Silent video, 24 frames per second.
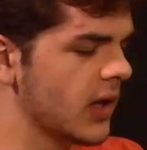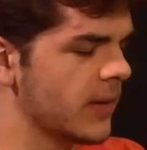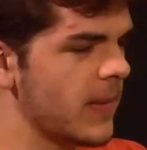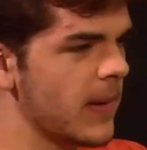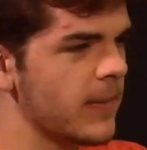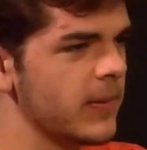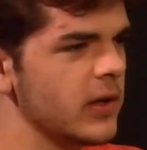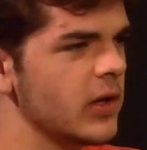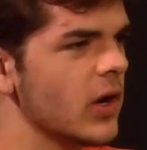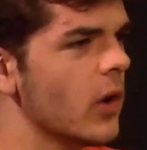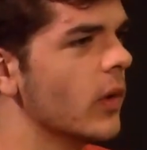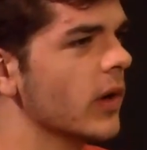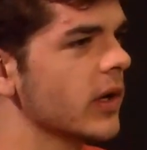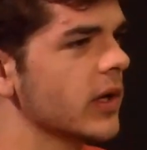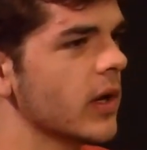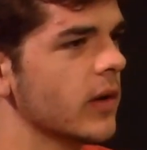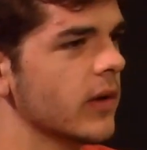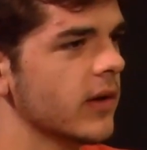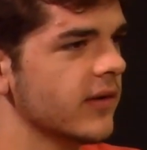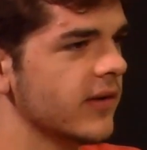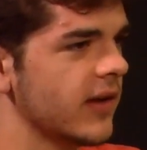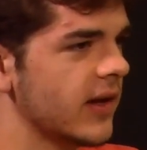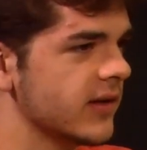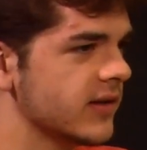maybe you don't want to go
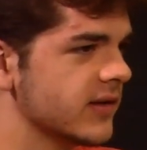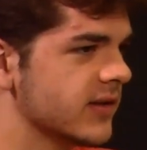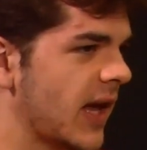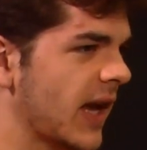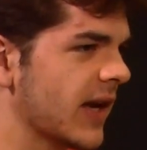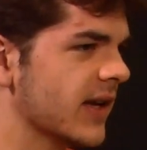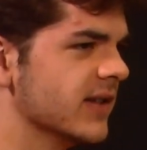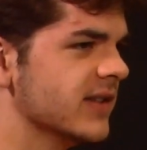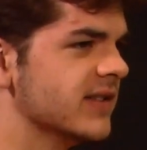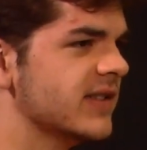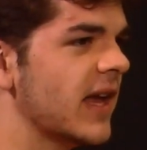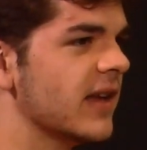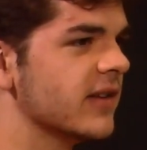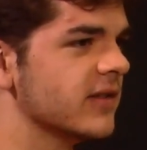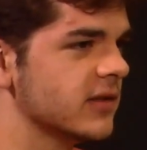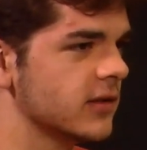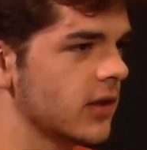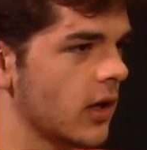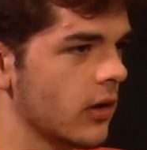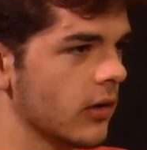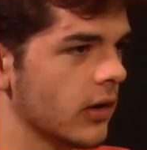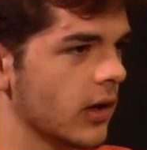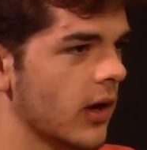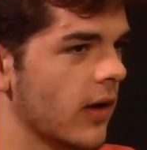to that like
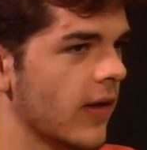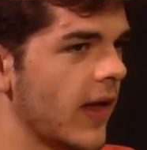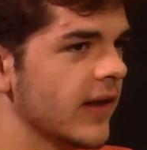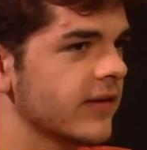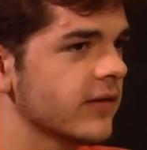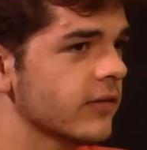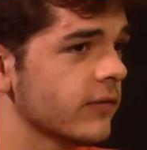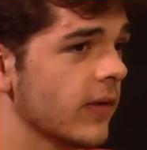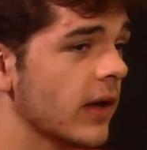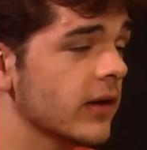Zesto.